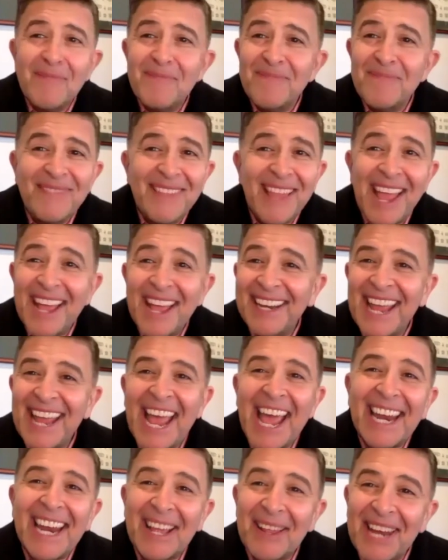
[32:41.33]

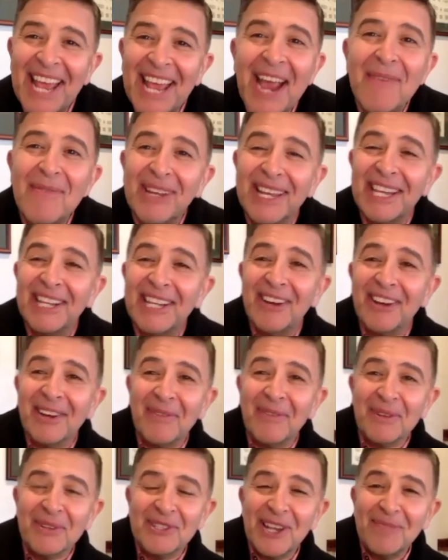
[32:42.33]
now we're getting
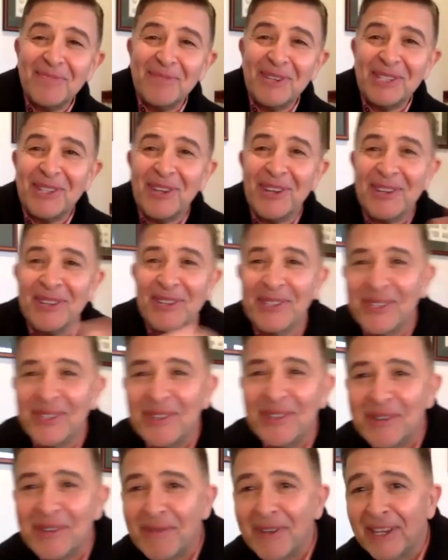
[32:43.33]
onto a subject I can
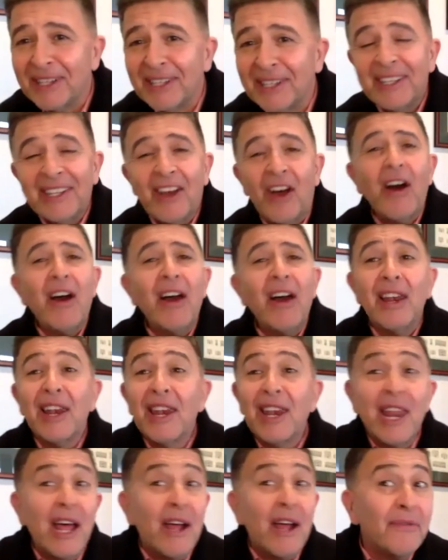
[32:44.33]
talk about. I
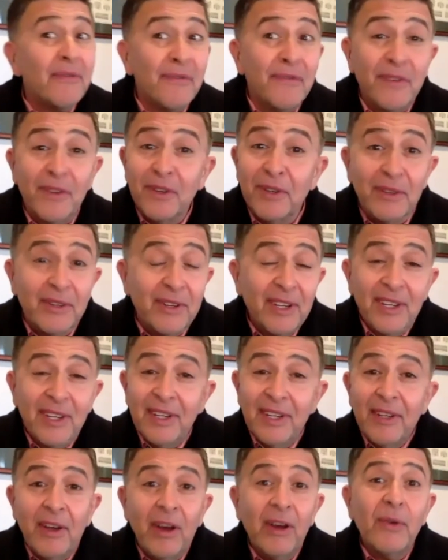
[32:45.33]
love food.
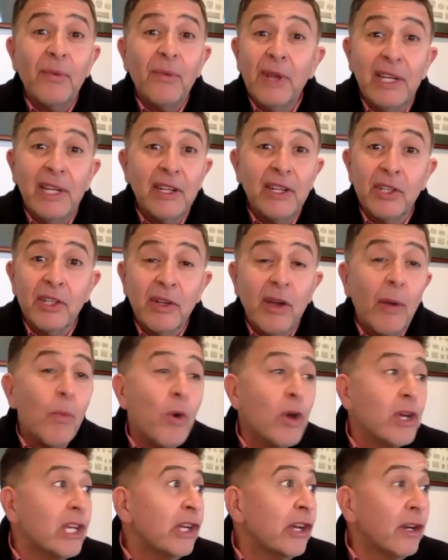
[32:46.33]
I really do. I'm
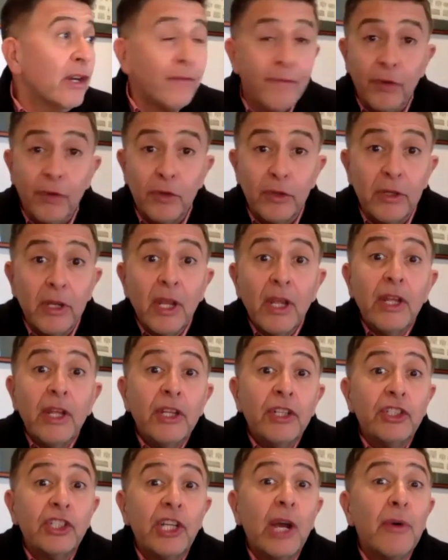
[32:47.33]
working on a food
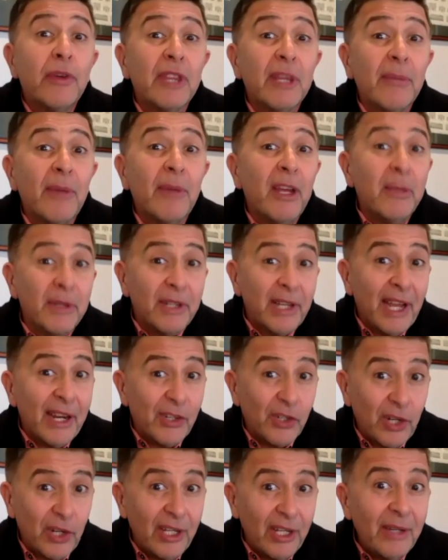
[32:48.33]
show at the moment,
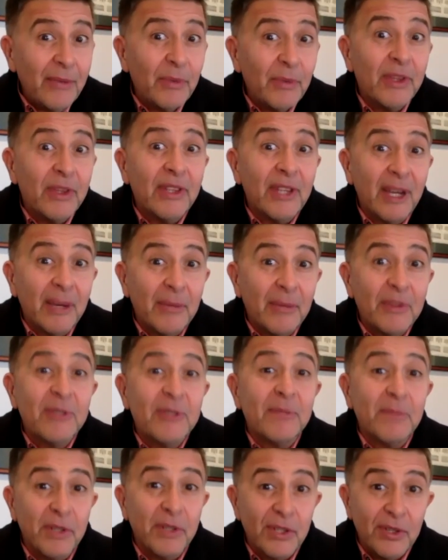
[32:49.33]
actually, with
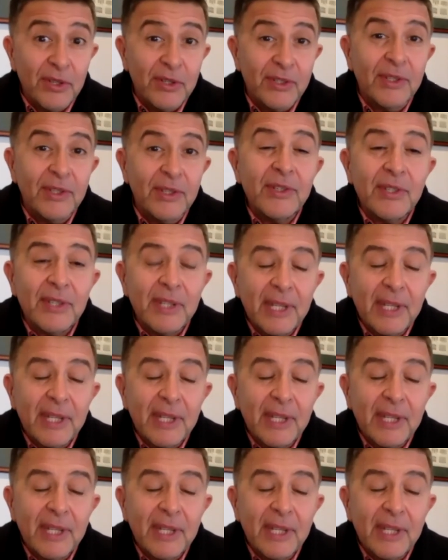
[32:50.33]
some producers.